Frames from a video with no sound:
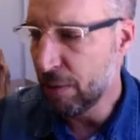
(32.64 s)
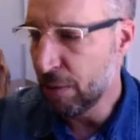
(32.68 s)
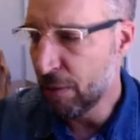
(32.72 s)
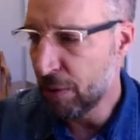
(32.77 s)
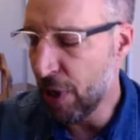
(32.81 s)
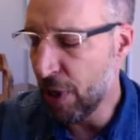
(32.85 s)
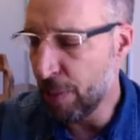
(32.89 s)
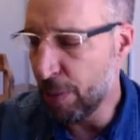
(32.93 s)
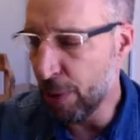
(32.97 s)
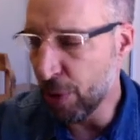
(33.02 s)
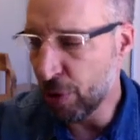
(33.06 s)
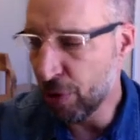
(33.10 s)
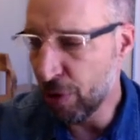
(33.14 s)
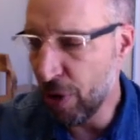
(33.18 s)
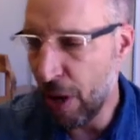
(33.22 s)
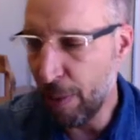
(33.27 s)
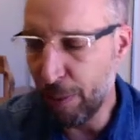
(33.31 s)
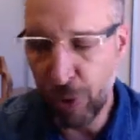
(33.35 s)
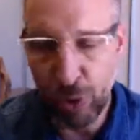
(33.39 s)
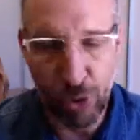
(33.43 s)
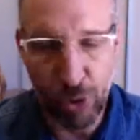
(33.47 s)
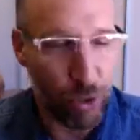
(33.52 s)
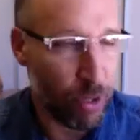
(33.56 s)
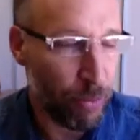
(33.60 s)
double crop
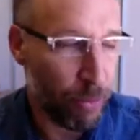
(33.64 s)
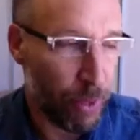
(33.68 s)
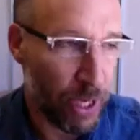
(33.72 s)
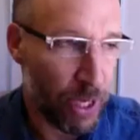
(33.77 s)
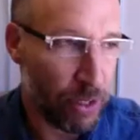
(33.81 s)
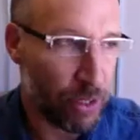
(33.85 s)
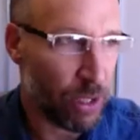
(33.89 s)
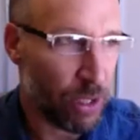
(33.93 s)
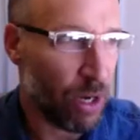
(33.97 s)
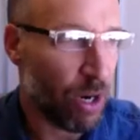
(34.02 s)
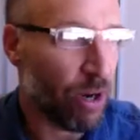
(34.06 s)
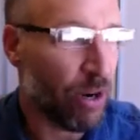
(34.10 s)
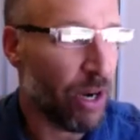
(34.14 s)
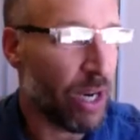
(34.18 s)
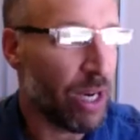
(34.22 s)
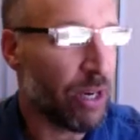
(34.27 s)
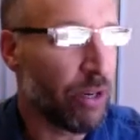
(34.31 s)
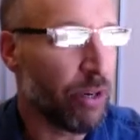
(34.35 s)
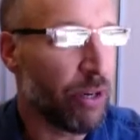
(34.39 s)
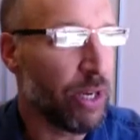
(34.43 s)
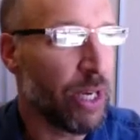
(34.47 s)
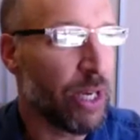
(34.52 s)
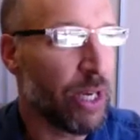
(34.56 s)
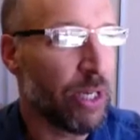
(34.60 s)
soybeans in our
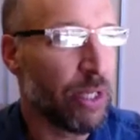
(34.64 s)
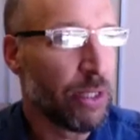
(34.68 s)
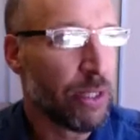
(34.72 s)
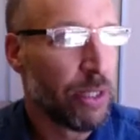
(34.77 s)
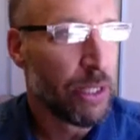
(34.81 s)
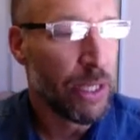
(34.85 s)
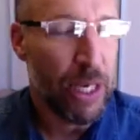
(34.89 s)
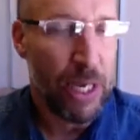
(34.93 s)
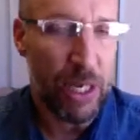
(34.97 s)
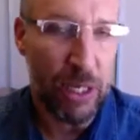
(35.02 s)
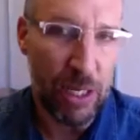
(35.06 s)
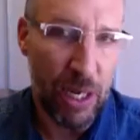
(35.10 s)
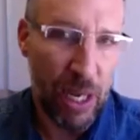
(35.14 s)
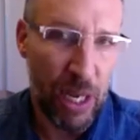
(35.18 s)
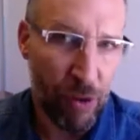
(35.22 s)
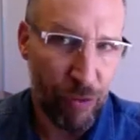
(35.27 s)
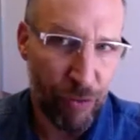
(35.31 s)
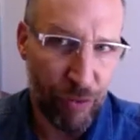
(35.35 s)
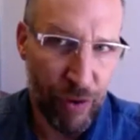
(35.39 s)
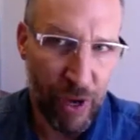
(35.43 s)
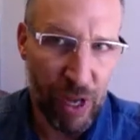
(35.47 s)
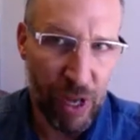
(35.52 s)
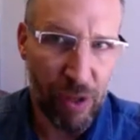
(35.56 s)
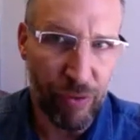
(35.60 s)
area and
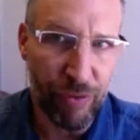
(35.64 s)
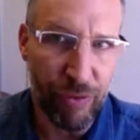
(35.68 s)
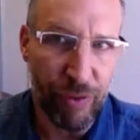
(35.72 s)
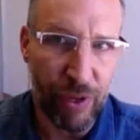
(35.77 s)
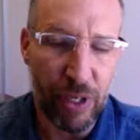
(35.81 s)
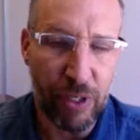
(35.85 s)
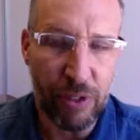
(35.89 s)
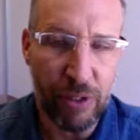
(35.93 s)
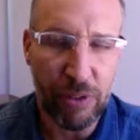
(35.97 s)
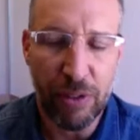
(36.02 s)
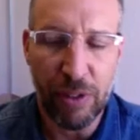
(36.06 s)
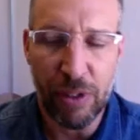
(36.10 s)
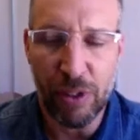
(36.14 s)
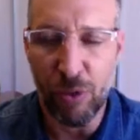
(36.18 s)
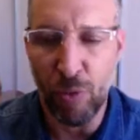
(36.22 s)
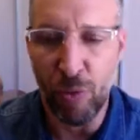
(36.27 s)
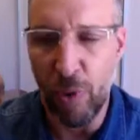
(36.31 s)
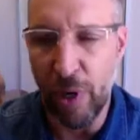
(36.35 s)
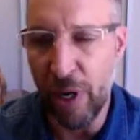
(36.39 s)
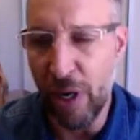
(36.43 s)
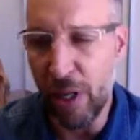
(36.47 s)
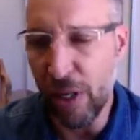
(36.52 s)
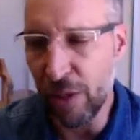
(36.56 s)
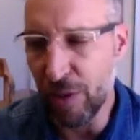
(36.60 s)
alfalfa, as
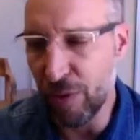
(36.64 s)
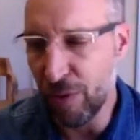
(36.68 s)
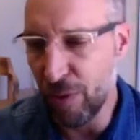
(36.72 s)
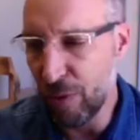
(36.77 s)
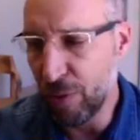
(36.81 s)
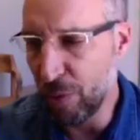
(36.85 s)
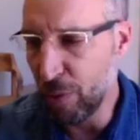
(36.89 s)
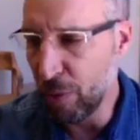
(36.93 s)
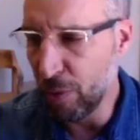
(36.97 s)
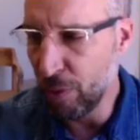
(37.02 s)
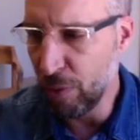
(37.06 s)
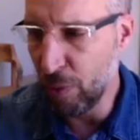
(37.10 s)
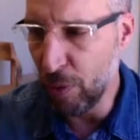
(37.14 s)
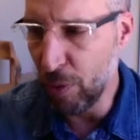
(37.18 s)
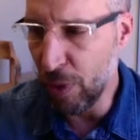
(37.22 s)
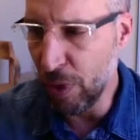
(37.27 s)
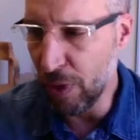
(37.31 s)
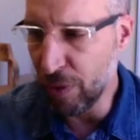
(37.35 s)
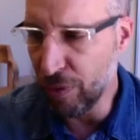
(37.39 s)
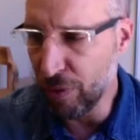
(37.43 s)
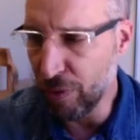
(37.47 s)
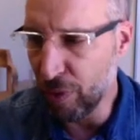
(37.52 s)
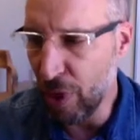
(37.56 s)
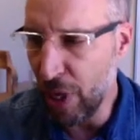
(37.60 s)
well as
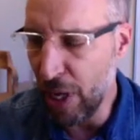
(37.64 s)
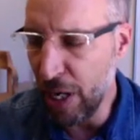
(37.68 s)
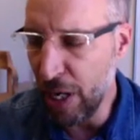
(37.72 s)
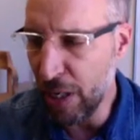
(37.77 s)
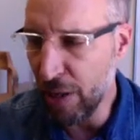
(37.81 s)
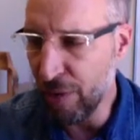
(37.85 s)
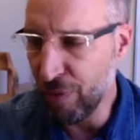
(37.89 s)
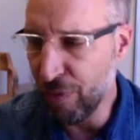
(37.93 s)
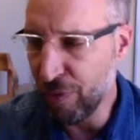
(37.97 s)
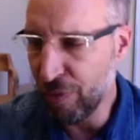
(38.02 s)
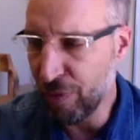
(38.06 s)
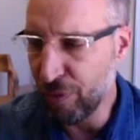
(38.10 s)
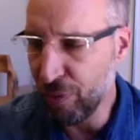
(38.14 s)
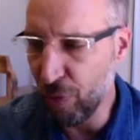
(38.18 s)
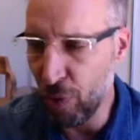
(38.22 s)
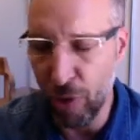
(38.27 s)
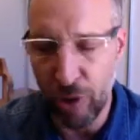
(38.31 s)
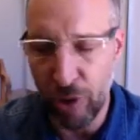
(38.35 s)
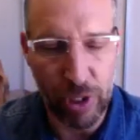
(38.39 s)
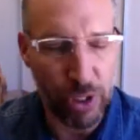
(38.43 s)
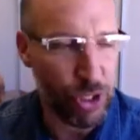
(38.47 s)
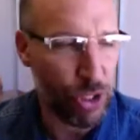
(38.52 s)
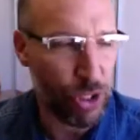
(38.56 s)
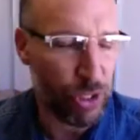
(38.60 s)
a variety of
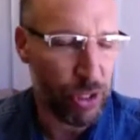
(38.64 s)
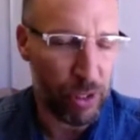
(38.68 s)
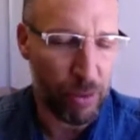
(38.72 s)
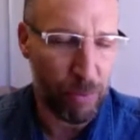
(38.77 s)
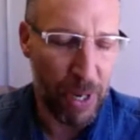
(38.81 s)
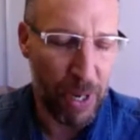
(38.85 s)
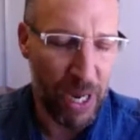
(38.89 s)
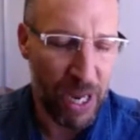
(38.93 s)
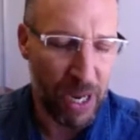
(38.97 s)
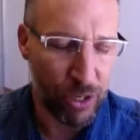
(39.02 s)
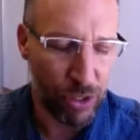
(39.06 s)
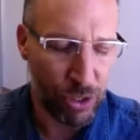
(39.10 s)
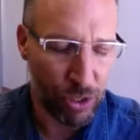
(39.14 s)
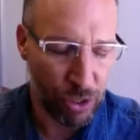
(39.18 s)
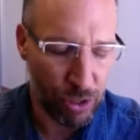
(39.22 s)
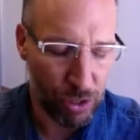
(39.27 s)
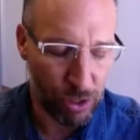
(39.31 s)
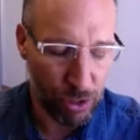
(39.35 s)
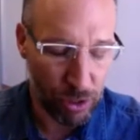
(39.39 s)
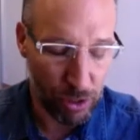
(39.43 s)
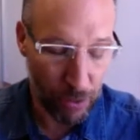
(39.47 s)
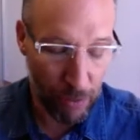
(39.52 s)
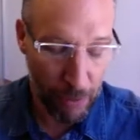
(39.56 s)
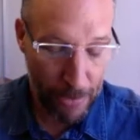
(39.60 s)
forages and
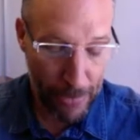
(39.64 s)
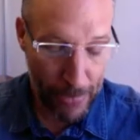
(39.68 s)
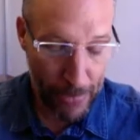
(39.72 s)
pastures.